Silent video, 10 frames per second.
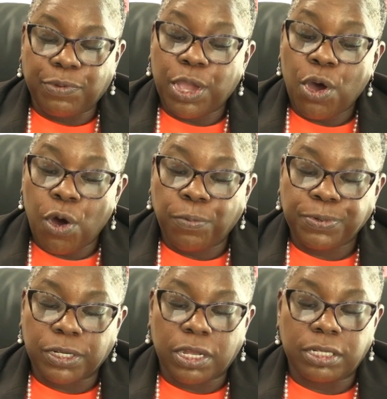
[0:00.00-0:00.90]
we
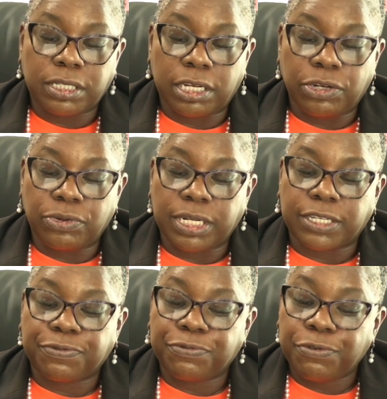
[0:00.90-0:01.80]
hope to continue
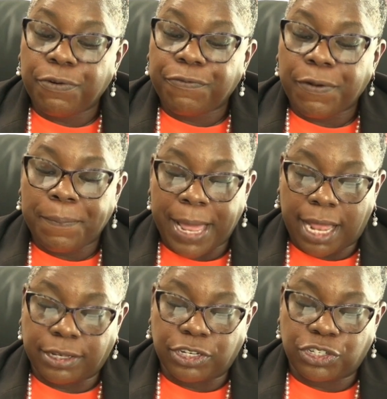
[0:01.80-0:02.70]
this fruitful
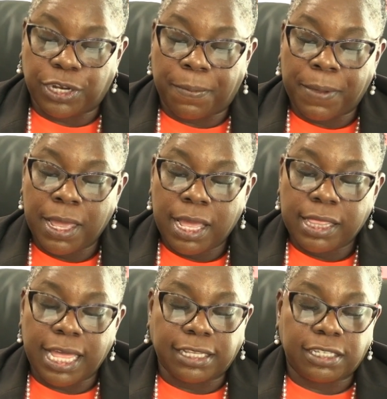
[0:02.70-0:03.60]
partnership
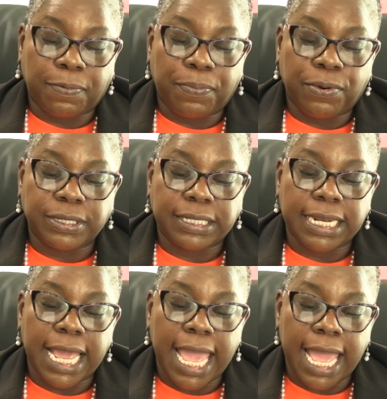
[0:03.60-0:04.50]
that supports
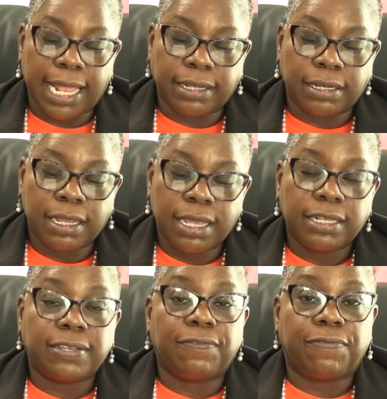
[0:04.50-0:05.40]
an end
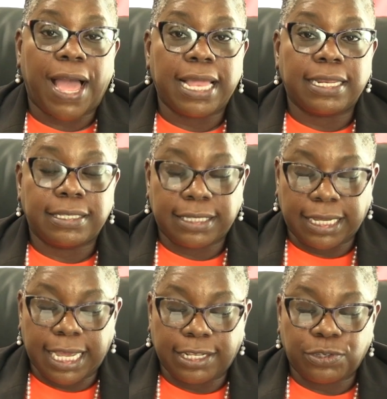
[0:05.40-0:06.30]
to violence
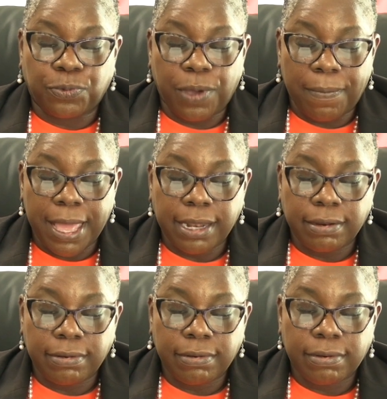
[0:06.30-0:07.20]
against
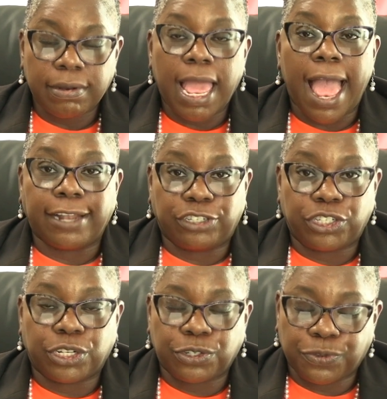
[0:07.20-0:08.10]
women and
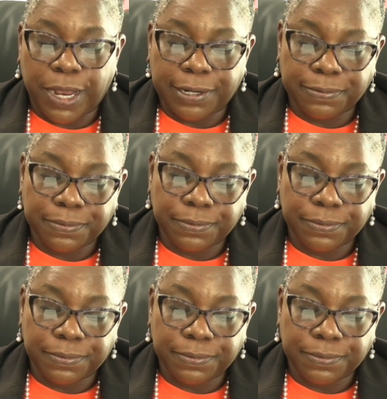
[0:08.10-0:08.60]
children.